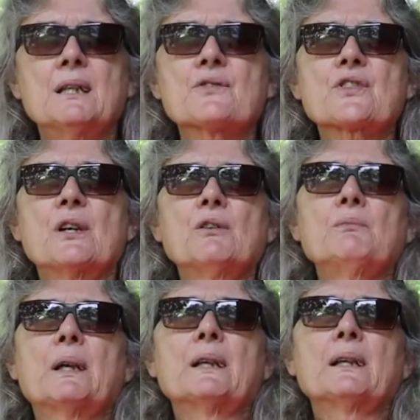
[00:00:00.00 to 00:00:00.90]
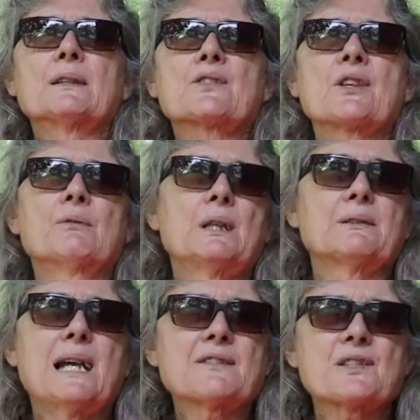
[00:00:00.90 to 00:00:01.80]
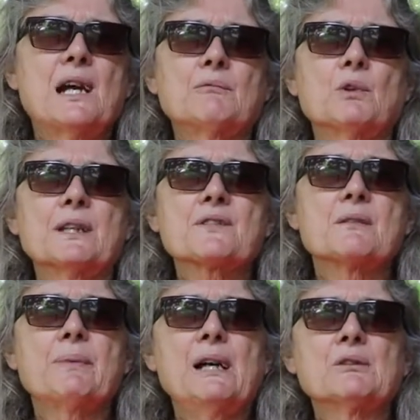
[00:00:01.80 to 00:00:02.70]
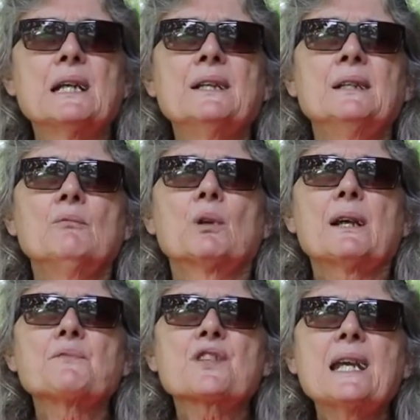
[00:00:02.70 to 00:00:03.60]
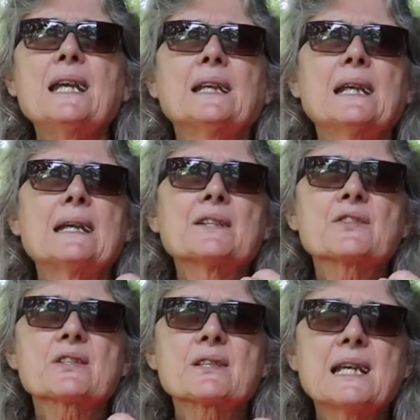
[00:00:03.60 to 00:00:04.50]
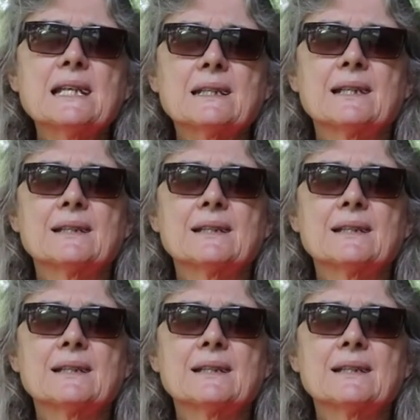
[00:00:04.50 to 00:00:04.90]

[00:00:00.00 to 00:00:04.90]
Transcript: So that's not what it's about. What I'm saying is think